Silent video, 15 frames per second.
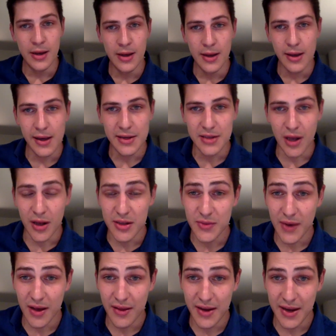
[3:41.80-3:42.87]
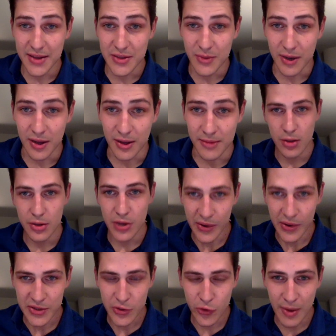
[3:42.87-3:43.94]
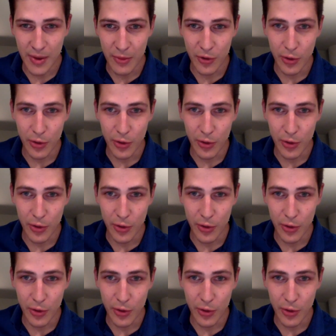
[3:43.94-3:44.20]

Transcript: I guess all's well that ends well. Do you also remember